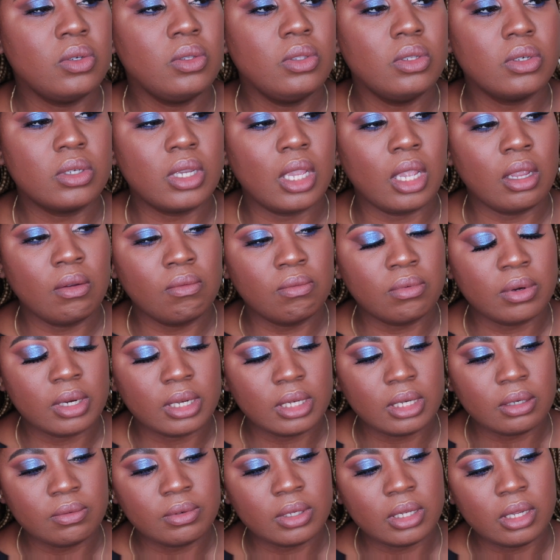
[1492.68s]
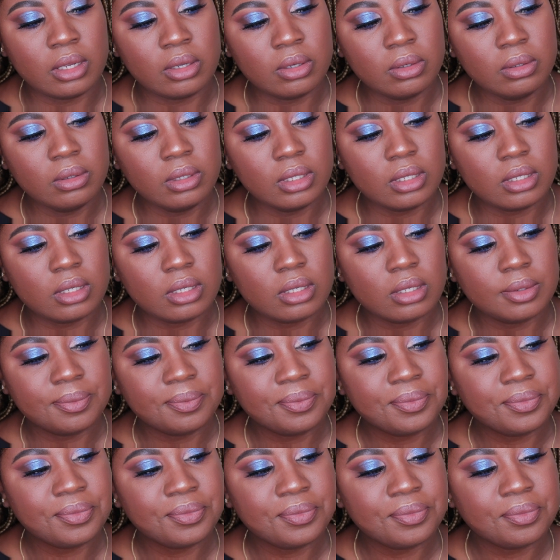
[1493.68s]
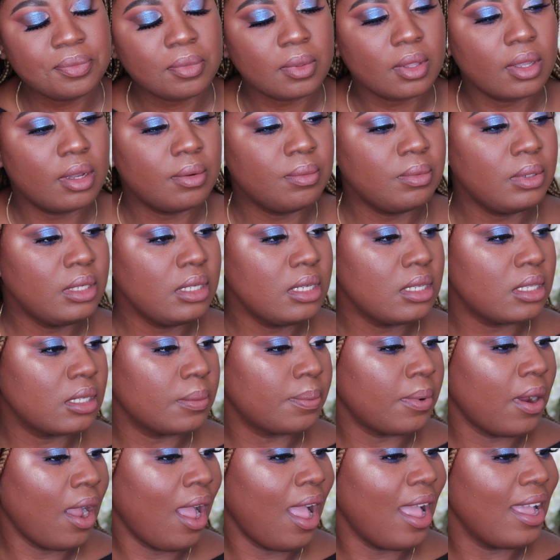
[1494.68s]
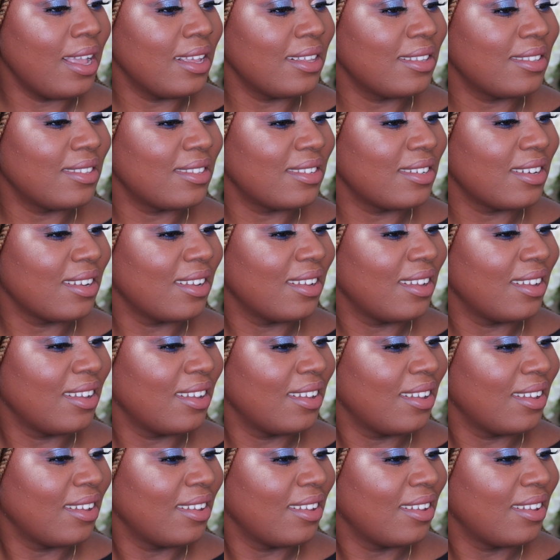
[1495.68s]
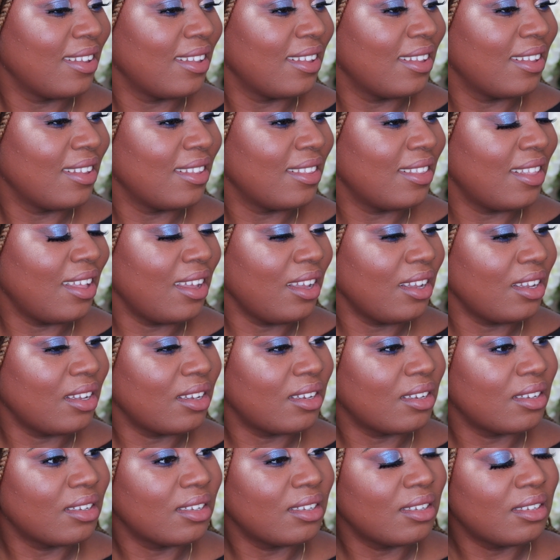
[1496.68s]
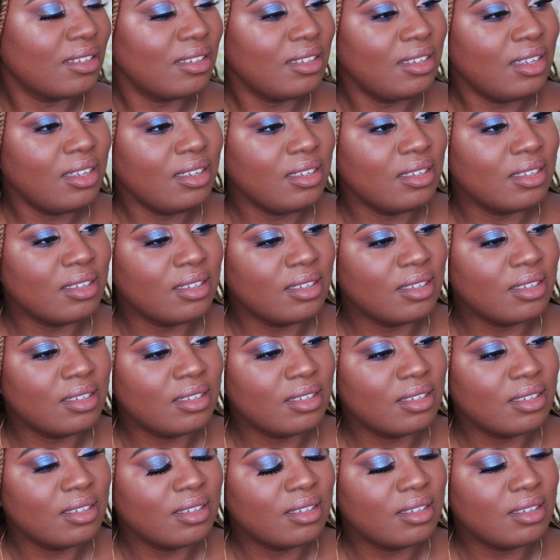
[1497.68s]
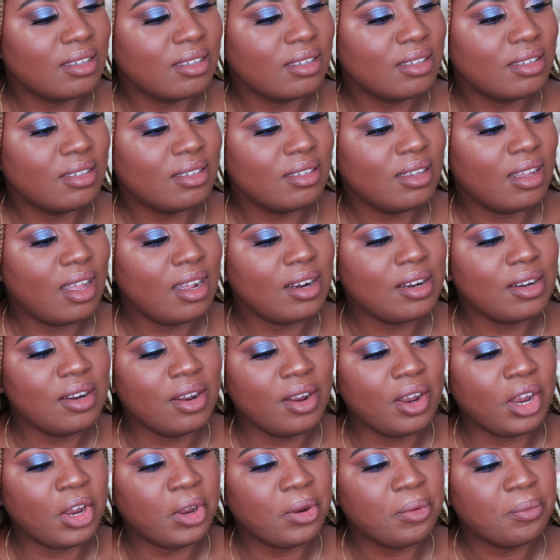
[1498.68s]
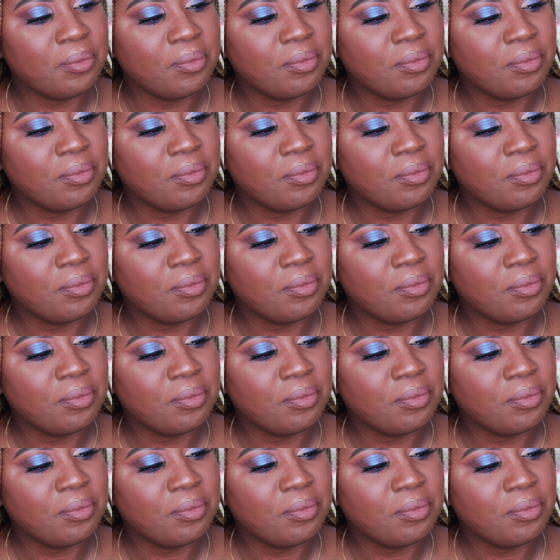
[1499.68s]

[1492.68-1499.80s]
looking really, really good. I'm really surprised. Like, yeah, okay.